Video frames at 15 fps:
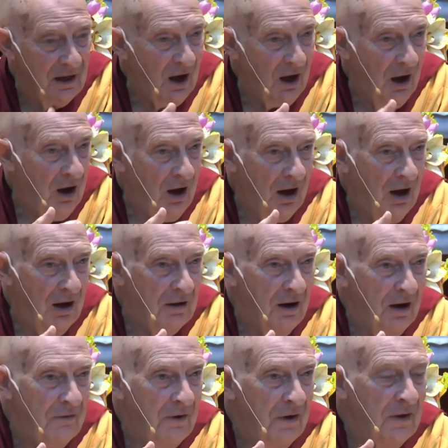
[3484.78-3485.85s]

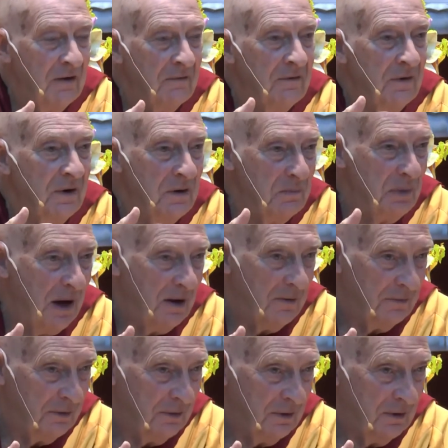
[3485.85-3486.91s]
I find that very powerful,